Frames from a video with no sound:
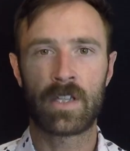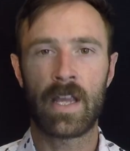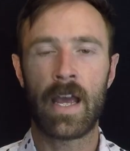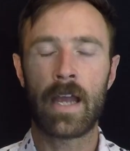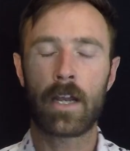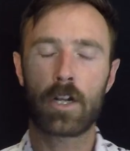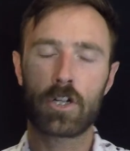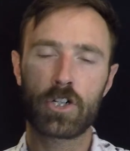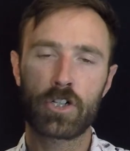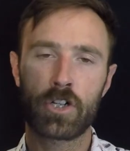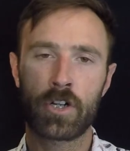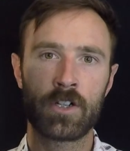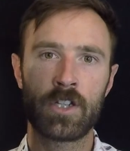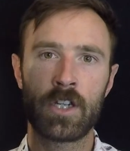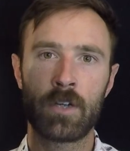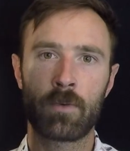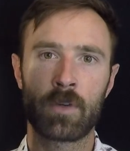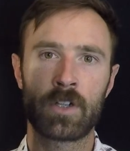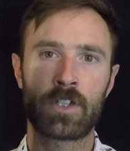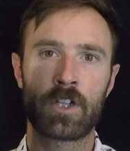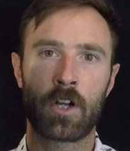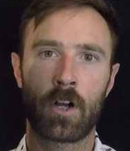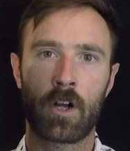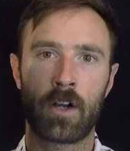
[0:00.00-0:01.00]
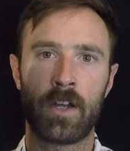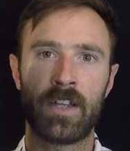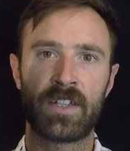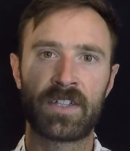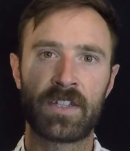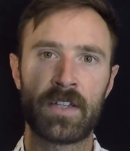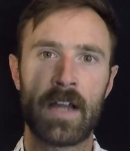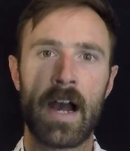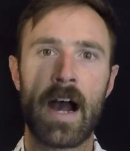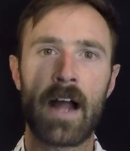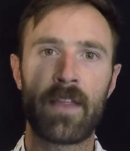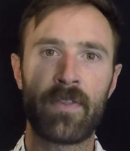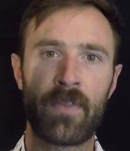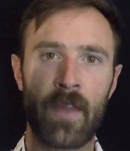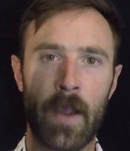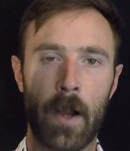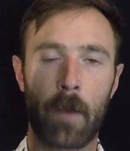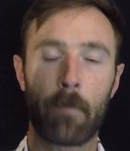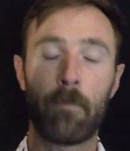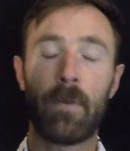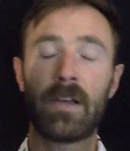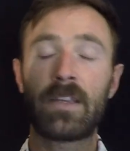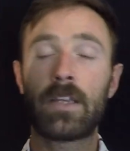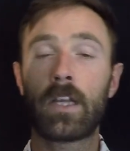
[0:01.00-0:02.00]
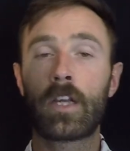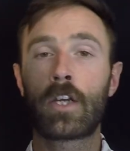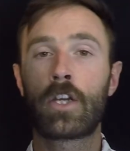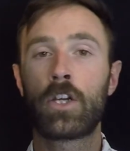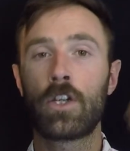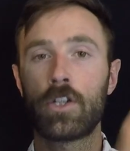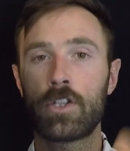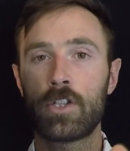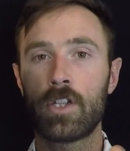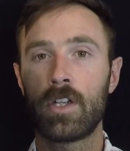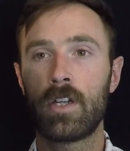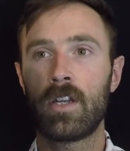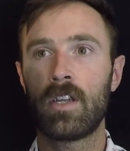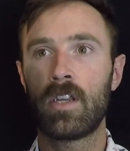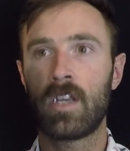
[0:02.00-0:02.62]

The energy return is not there, but the cushion